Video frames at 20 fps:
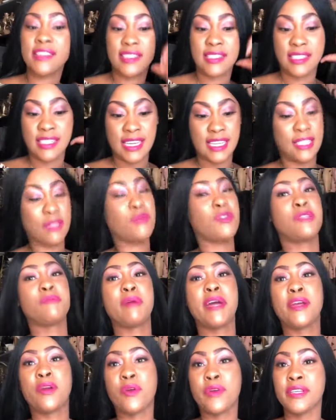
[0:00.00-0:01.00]
This was
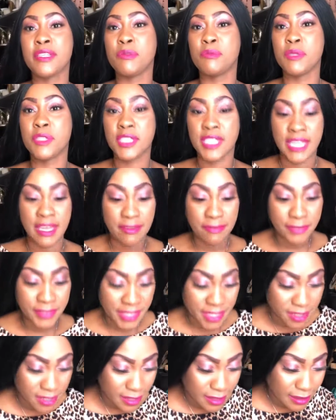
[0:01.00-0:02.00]
my Christmas
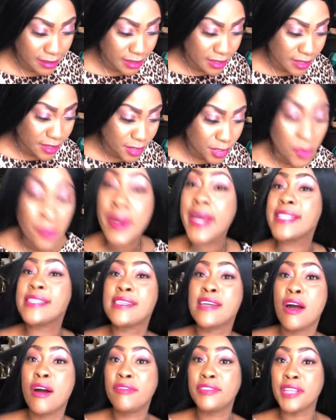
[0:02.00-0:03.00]
gift to
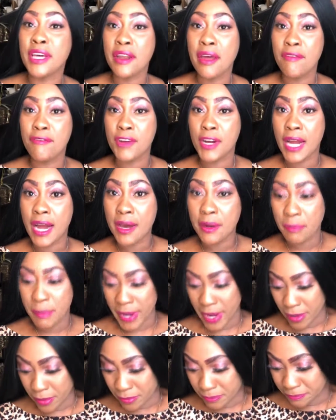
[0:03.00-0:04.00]
myself that I forgot
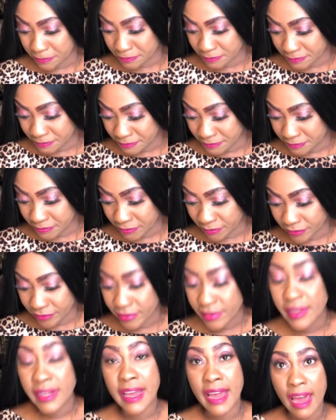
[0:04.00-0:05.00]
about.
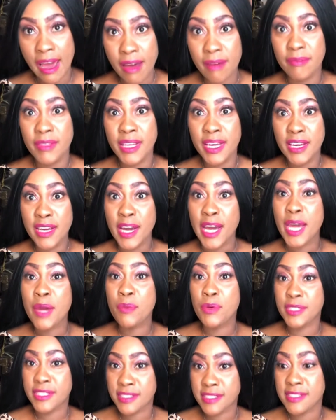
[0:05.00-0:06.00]
Yeah.
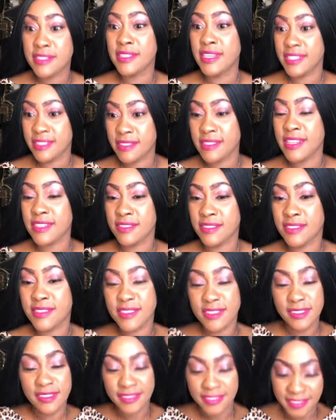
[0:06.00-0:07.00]

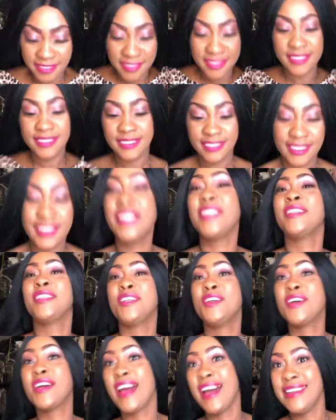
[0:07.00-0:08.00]
It's
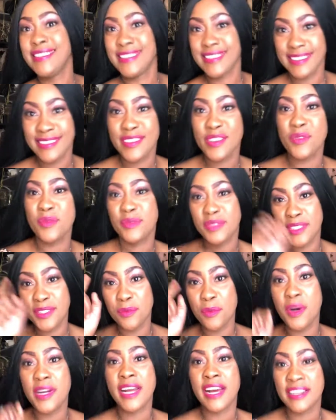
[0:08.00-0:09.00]
you guys, you
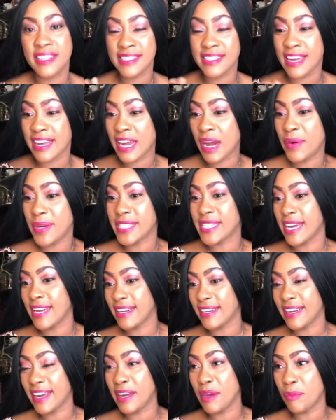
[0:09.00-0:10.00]
won't understand how
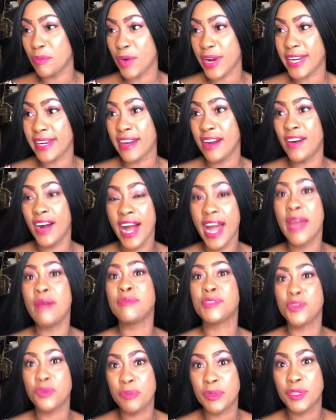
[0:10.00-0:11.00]
excited I am right now. I am
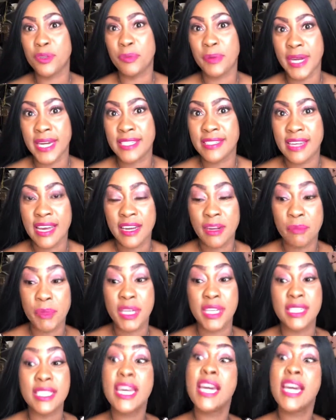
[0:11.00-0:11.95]
super duper excited because